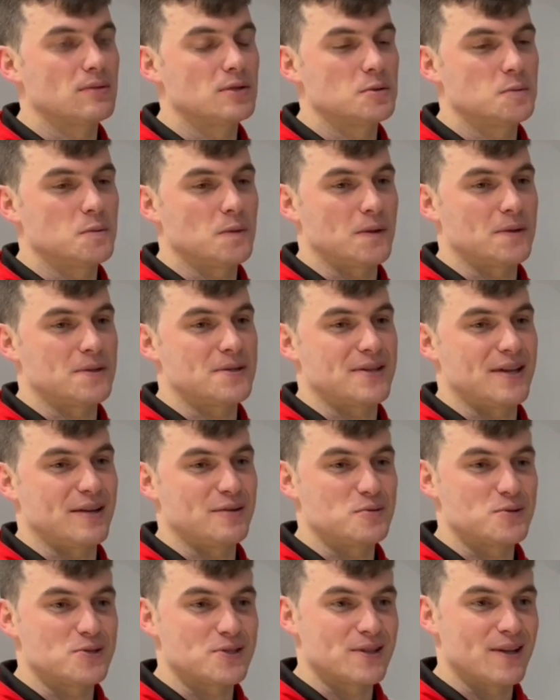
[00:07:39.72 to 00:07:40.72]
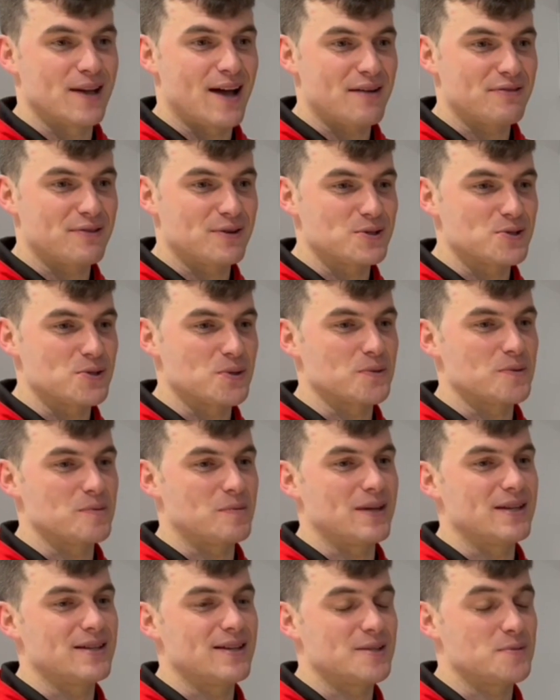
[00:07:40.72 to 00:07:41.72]
But I said, laughing and joking with
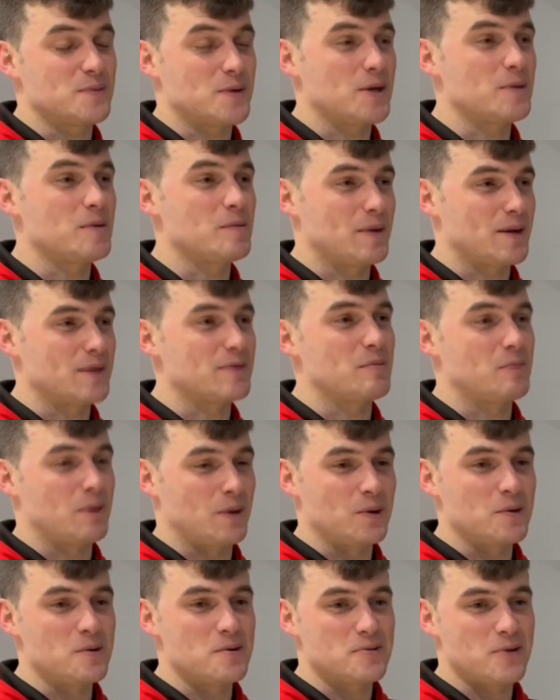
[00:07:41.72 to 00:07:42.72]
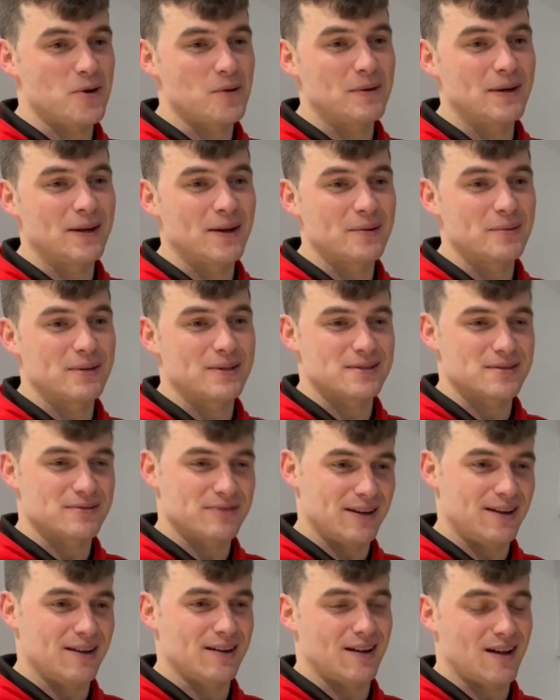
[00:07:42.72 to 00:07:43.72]
BJ, it's become a bit of a burden for me now, because I
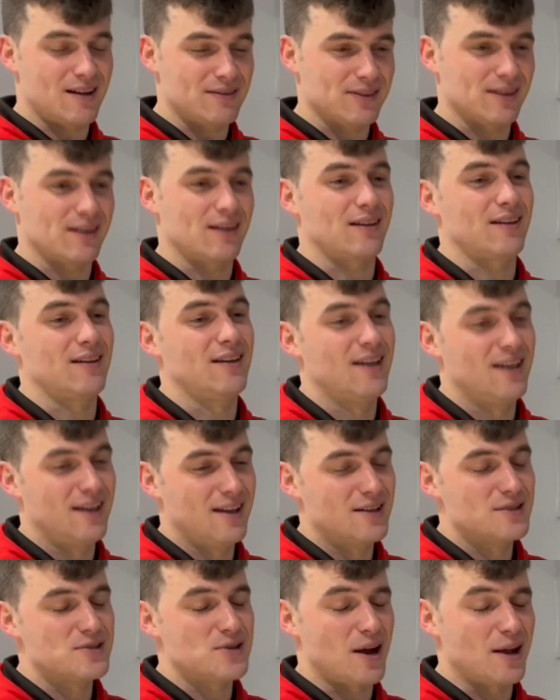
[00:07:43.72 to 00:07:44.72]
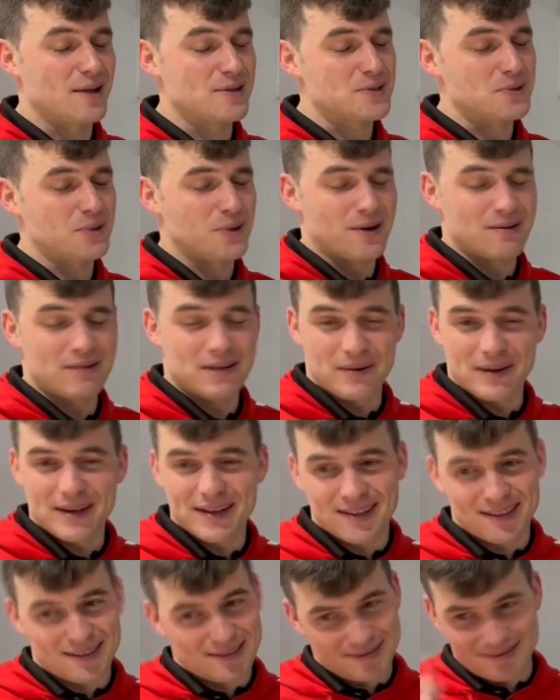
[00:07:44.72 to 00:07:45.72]
feel like I have to try and score every
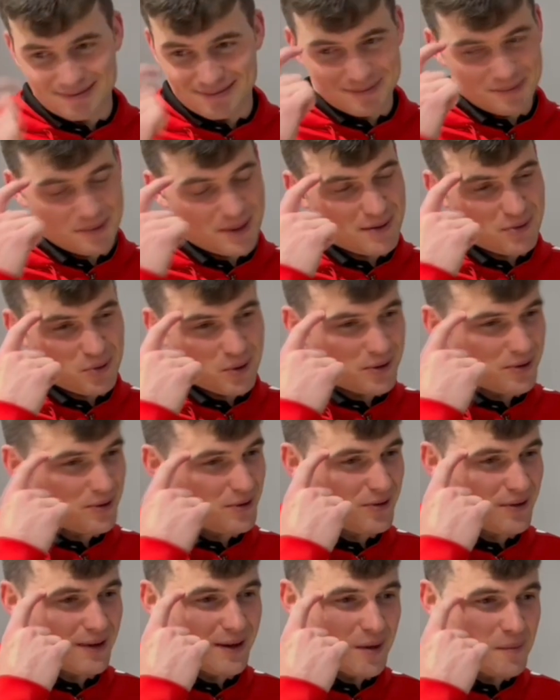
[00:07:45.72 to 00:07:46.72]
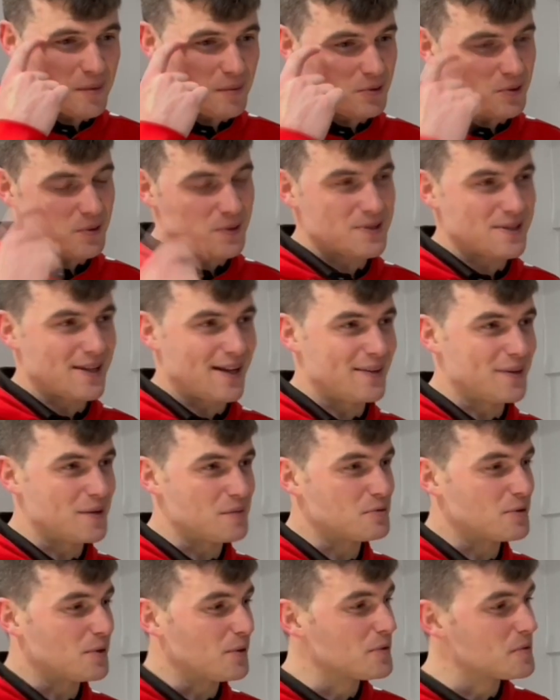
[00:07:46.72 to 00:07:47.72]
week, and whenever we're 2 and 3 up, I'm going to stand
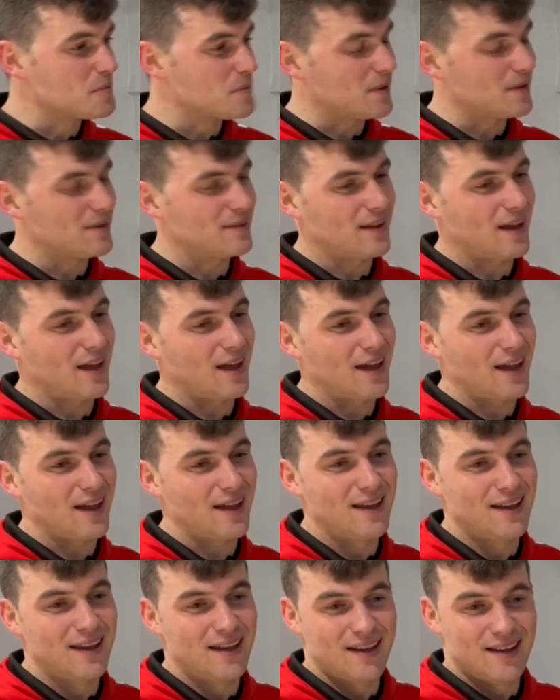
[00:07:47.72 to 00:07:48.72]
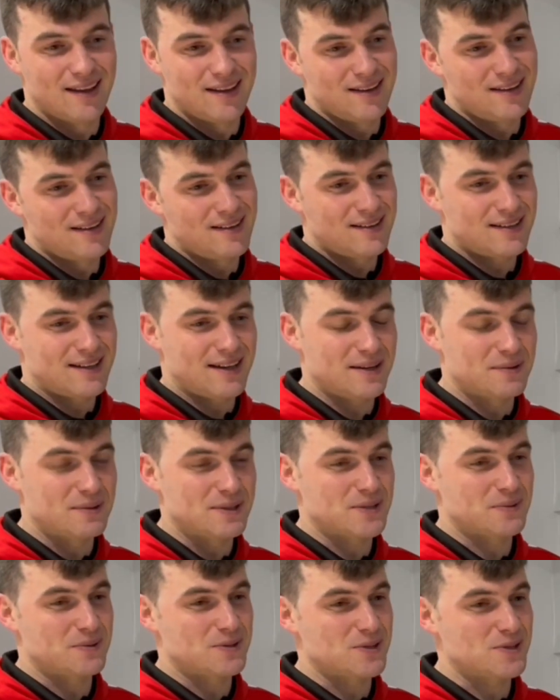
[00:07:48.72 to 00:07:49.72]
up front. But kind of
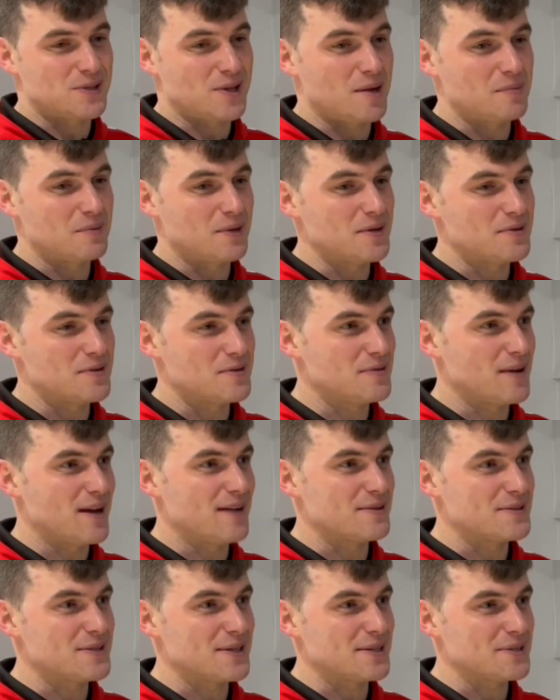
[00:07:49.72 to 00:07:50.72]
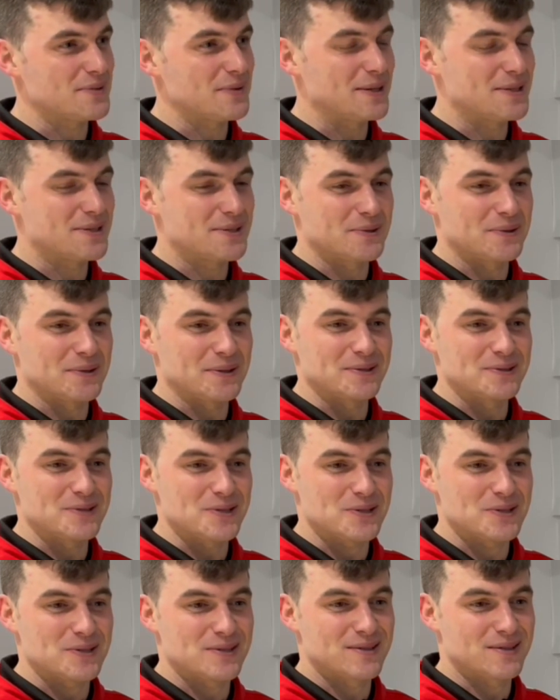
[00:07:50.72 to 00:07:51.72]
wish I would just stop now for 5 or 6 weeks, so I can
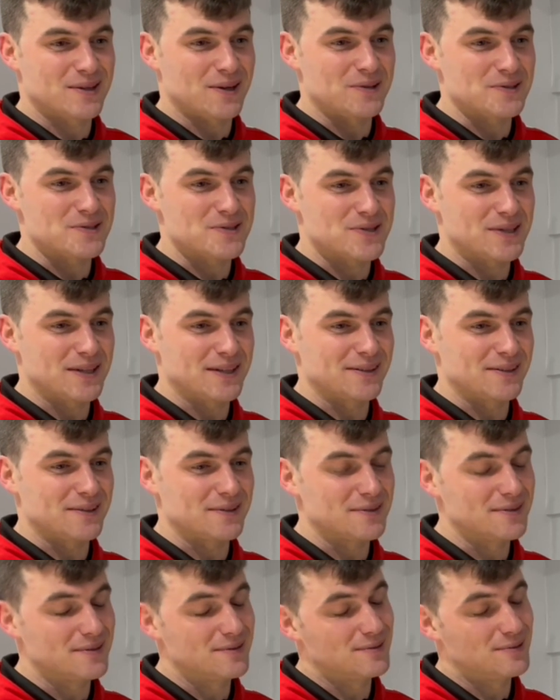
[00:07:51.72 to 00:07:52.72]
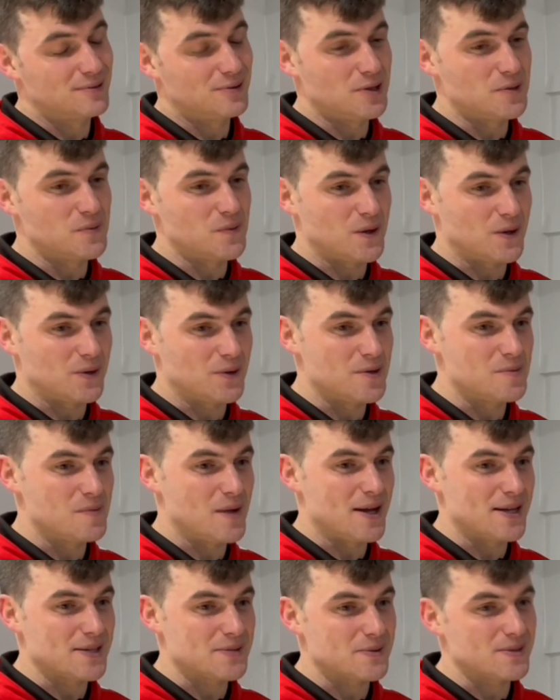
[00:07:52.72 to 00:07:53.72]
just concentrate on doing what I do
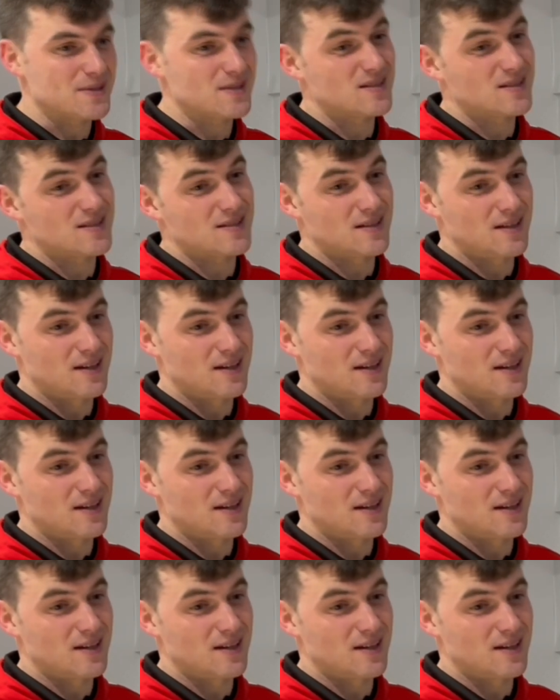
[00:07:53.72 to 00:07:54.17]
best, which is